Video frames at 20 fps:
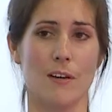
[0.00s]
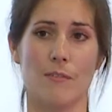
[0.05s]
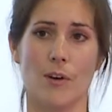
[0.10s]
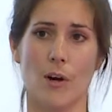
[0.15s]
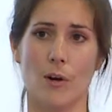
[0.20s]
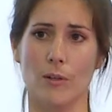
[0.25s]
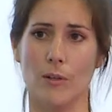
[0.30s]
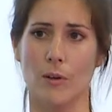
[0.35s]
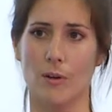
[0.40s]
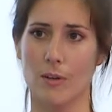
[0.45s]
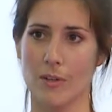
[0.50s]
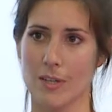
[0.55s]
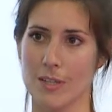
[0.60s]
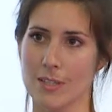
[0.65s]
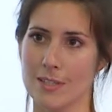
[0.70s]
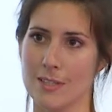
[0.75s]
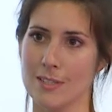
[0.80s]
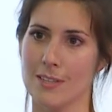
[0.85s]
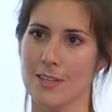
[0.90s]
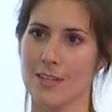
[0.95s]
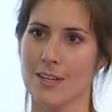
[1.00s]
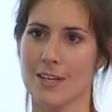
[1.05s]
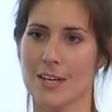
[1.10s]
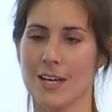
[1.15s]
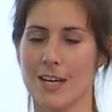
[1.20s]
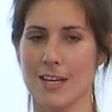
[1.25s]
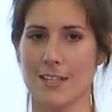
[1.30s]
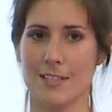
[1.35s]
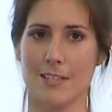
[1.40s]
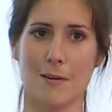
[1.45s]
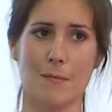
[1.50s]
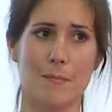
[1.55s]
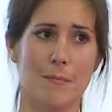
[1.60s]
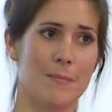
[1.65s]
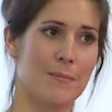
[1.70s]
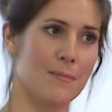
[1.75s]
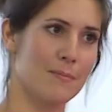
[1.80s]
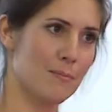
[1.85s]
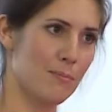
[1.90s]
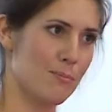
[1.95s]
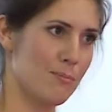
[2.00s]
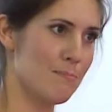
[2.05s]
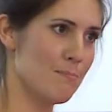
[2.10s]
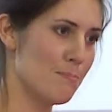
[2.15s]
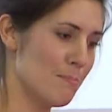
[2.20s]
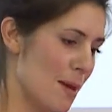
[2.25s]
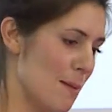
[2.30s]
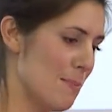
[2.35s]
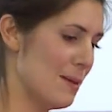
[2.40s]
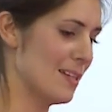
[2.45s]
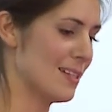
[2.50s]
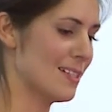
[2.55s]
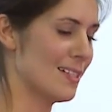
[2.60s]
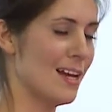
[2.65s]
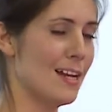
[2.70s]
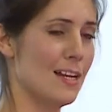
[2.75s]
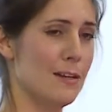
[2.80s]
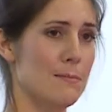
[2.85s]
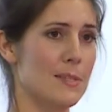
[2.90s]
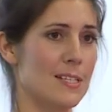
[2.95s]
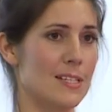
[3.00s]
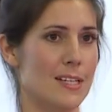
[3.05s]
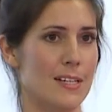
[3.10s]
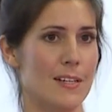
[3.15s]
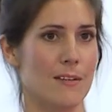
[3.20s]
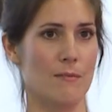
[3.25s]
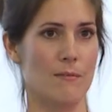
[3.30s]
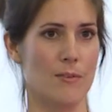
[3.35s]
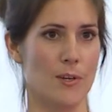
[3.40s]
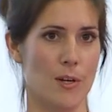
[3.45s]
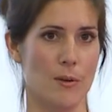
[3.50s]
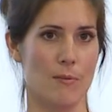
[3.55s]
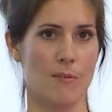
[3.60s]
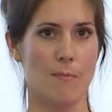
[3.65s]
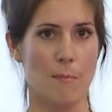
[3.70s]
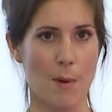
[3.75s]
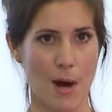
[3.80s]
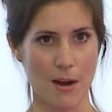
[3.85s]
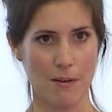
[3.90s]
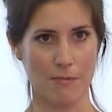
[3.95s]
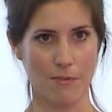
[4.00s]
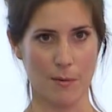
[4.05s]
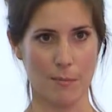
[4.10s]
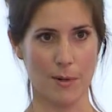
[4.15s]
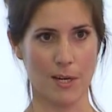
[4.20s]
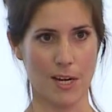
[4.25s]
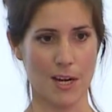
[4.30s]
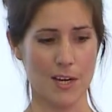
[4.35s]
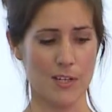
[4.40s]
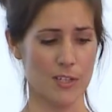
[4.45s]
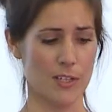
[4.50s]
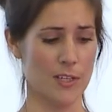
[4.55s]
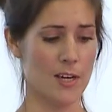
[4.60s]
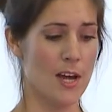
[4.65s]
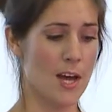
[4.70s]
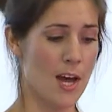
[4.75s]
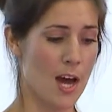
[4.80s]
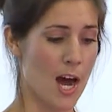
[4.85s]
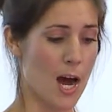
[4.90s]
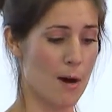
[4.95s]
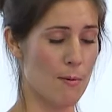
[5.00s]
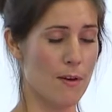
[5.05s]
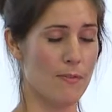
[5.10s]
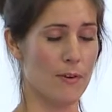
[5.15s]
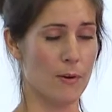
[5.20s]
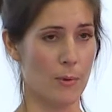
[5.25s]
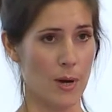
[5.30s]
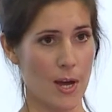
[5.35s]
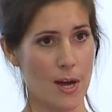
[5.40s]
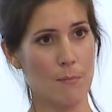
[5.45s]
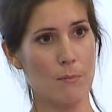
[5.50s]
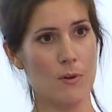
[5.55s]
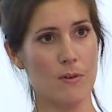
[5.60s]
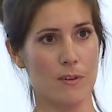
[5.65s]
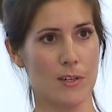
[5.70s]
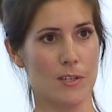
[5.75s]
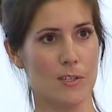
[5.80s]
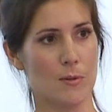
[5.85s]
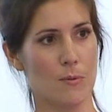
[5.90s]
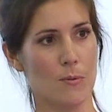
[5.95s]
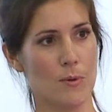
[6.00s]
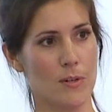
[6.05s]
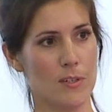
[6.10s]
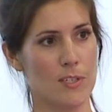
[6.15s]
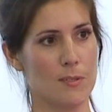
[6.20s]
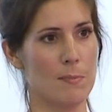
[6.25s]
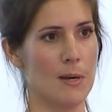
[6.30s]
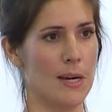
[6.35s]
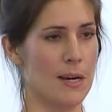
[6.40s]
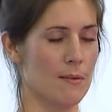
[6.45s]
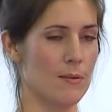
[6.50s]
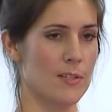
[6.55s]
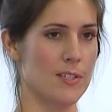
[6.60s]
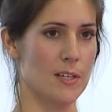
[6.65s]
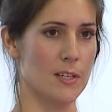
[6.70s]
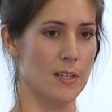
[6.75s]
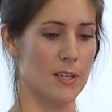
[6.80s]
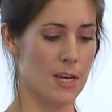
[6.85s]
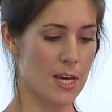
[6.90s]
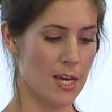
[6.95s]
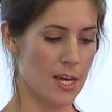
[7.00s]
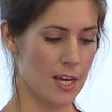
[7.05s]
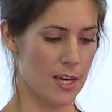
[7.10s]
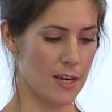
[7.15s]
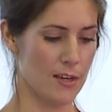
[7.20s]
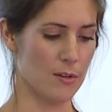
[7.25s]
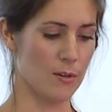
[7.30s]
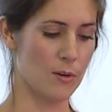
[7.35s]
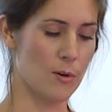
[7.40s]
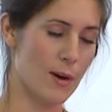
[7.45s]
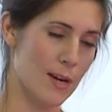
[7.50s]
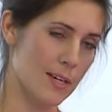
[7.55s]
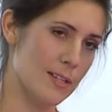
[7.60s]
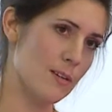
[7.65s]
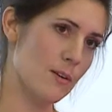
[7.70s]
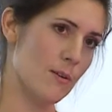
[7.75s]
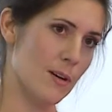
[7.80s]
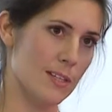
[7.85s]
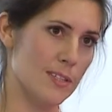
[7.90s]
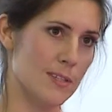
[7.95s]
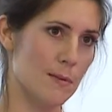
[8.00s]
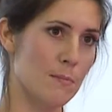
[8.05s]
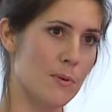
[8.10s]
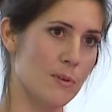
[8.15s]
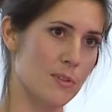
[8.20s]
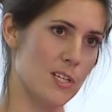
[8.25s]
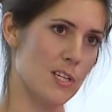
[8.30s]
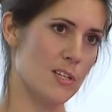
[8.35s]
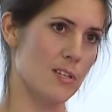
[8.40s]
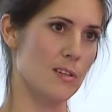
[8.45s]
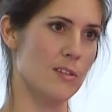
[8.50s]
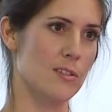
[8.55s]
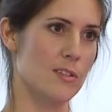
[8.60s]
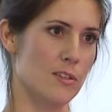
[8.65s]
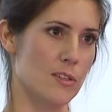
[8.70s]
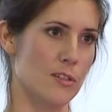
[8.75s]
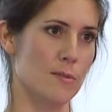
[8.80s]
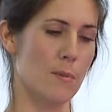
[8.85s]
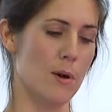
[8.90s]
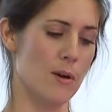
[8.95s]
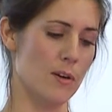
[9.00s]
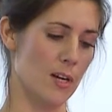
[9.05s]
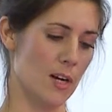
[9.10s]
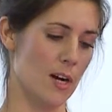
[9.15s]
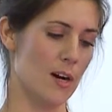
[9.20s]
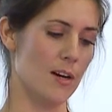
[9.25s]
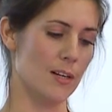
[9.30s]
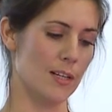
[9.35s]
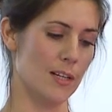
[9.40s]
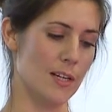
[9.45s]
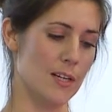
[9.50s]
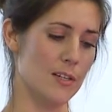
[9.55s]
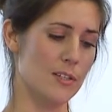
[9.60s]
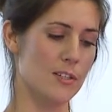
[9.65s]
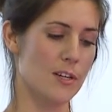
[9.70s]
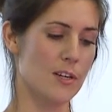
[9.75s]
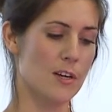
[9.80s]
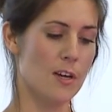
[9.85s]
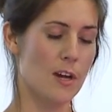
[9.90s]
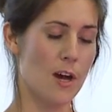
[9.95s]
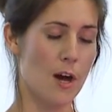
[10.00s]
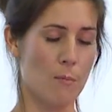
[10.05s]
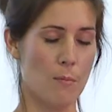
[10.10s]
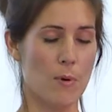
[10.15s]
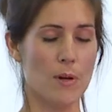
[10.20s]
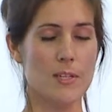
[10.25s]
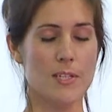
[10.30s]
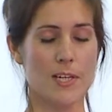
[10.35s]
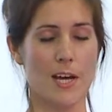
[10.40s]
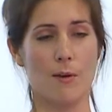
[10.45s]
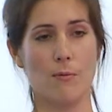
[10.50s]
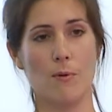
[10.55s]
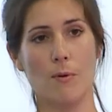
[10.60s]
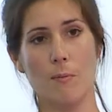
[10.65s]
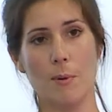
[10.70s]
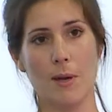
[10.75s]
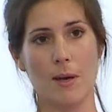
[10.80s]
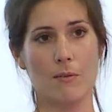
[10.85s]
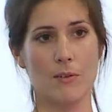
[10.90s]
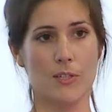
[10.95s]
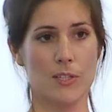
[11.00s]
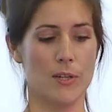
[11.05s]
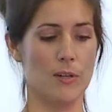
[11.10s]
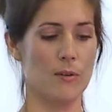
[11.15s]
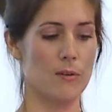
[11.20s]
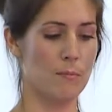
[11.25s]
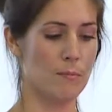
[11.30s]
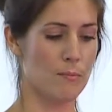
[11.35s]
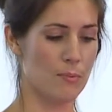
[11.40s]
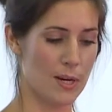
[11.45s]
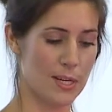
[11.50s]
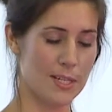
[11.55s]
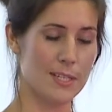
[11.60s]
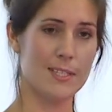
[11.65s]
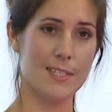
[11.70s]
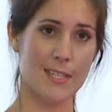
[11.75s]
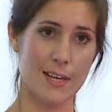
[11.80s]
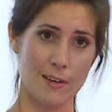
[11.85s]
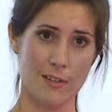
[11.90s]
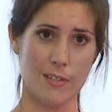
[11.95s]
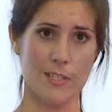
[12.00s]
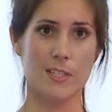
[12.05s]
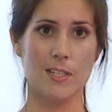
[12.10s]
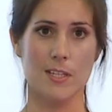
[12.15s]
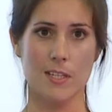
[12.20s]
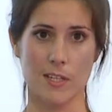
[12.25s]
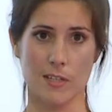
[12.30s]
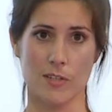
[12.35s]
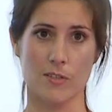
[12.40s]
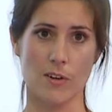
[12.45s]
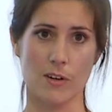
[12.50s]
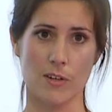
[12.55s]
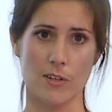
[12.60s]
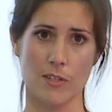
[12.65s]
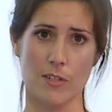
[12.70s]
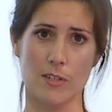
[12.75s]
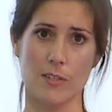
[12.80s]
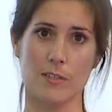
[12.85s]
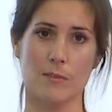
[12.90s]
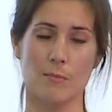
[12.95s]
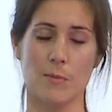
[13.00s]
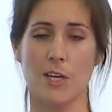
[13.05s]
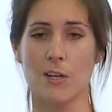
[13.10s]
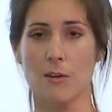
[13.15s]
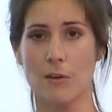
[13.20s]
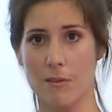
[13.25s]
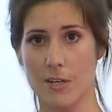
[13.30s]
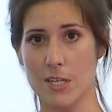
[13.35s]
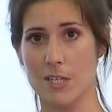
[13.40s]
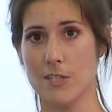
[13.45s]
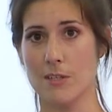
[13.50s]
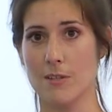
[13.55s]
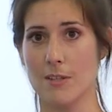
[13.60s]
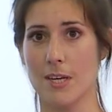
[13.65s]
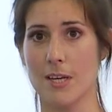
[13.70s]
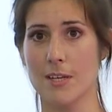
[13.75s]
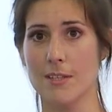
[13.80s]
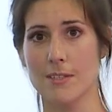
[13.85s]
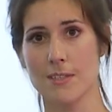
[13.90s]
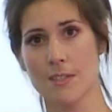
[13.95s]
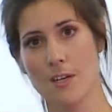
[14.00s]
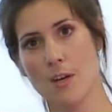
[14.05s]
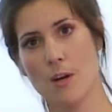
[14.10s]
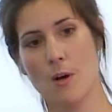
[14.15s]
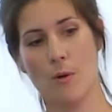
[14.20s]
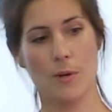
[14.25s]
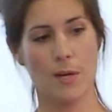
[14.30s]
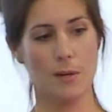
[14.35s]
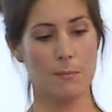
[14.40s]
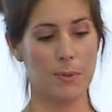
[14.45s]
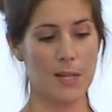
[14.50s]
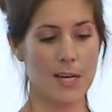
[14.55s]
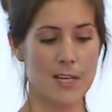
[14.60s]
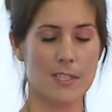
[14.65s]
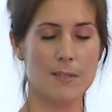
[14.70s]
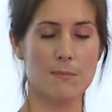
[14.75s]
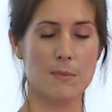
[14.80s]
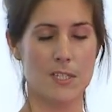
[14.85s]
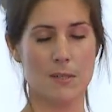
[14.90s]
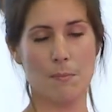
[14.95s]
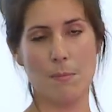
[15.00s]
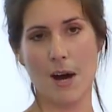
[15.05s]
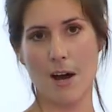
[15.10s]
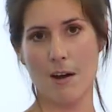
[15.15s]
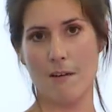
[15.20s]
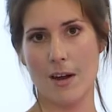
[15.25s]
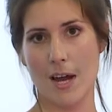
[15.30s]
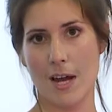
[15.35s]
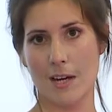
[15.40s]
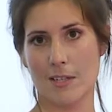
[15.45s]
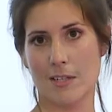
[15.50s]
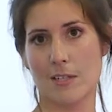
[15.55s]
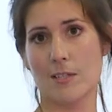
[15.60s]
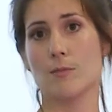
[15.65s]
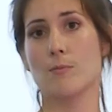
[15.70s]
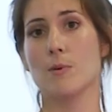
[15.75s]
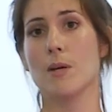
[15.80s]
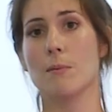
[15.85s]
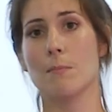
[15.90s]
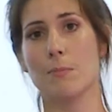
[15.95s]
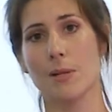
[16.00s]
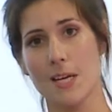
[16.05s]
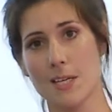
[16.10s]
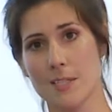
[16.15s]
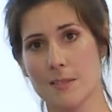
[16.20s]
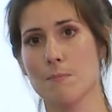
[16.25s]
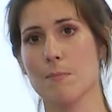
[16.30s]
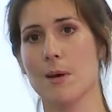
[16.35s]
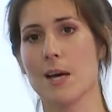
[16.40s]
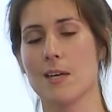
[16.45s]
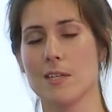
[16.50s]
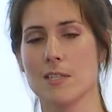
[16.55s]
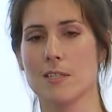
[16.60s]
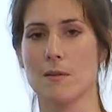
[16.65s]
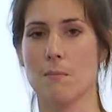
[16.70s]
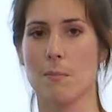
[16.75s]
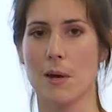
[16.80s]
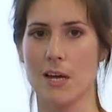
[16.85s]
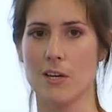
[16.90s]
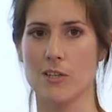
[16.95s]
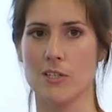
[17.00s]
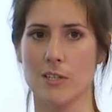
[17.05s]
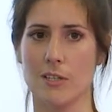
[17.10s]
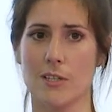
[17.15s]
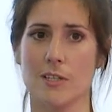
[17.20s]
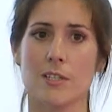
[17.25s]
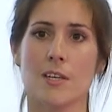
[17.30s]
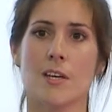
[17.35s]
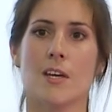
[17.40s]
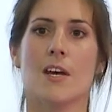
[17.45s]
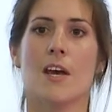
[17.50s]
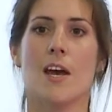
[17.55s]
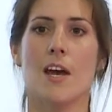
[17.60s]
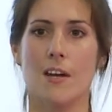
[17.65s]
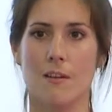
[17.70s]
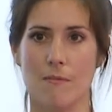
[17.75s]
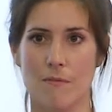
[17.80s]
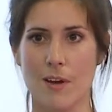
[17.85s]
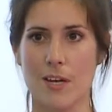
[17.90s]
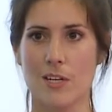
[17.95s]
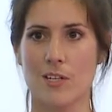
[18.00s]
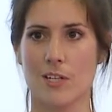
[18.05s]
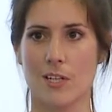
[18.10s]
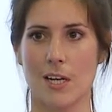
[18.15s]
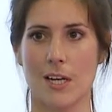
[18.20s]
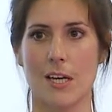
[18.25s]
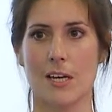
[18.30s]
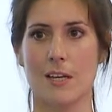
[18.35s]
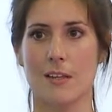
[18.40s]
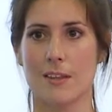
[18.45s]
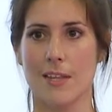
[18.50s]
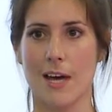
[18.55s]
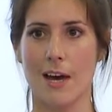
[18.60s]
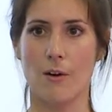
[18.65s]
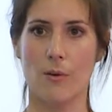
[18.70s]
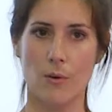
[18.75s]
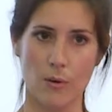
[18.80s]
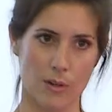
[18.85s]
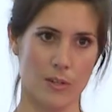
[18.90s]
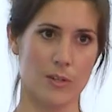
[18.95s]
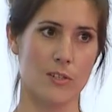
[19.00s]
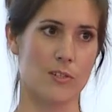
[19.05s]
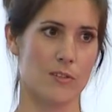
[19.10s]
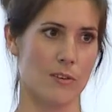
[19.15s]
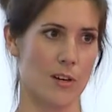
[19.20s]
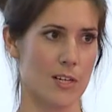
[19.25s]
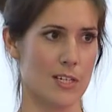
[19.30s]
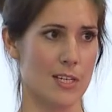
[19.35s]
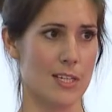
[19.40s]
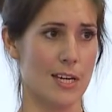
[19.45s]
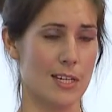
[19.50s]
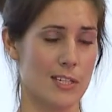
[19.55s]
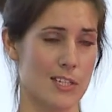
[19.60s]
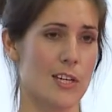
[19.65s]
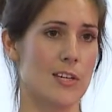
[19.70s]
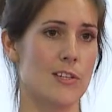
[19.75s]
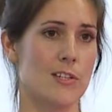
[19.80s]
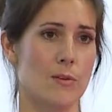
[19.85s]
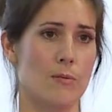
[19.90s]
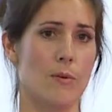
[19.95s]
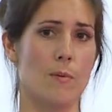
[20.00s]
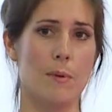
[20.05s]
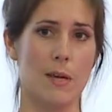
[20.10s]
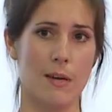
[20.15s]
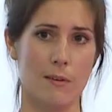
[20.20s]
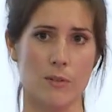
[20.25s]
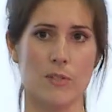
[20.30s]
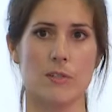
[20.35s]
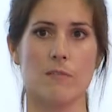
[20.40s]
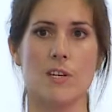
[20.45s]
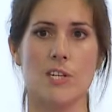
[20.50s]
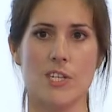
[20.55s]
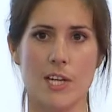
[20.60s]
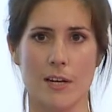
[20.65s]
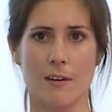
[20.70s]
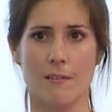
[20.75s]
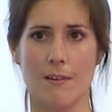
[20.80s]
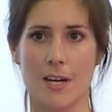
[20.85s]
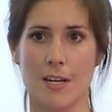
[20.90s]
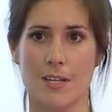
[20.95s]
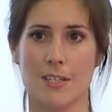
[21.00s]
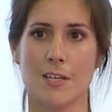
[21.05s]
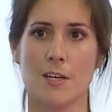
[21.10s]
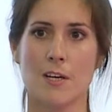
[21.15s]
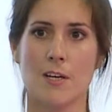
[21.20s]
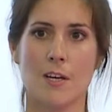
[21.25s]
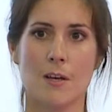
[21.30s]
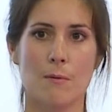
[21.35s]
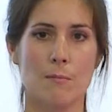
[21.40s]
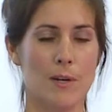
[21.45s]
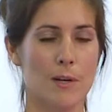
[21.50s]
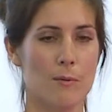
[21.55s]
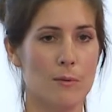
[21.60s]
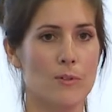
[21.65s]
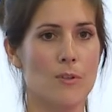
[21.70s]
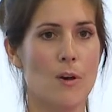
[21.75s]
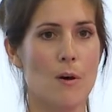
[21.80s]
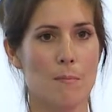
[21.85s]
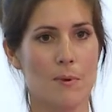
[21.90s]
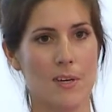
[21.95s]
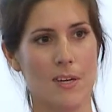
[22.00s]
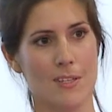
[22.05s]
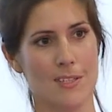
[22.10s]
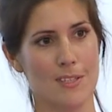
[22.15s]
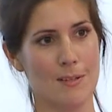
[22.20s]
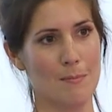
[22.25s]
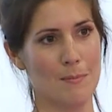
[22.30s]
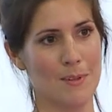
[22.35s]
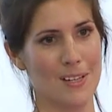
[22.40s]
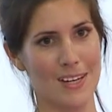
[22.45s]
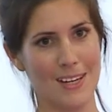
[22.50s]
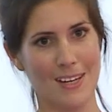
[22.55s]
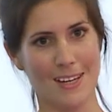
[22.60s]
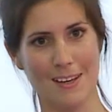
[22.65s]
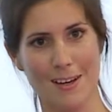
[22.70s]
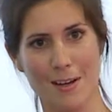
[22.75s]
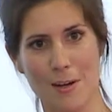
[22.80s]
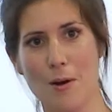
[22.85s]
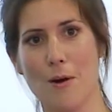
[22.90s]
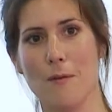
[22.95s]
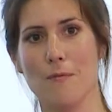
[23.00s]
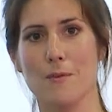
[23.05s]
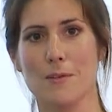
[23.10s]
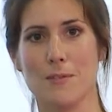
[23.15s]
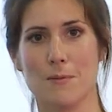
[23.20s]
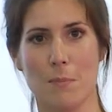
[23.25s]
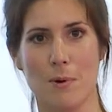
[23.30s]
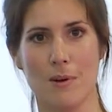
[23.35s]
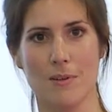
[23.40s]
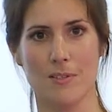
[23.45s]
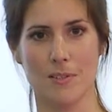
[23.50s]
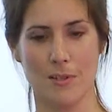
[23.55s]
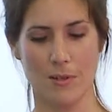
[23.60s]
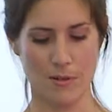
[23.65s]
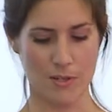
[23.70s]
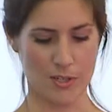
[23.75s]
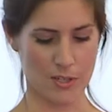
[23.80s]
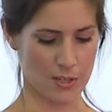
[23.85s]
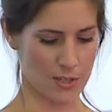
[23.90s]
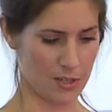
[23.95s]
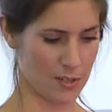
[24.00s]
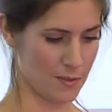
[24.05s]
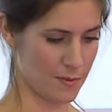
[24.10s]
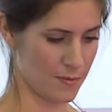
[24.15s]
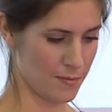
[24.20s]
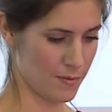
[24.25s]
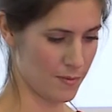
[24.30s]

of whole organs is maybe a slightly misleading view of biofabrication. However, we are moving towards being able to heal quite simple tissues such as bone and cartilage. And one day we'll be able to print cells into these structures. We can already do this. We can place them into bioreactors. We can place them back into the patient. And eventually that organ structure, that tissue will be able to regenerate. But it will not be simply an on-the-spot solution.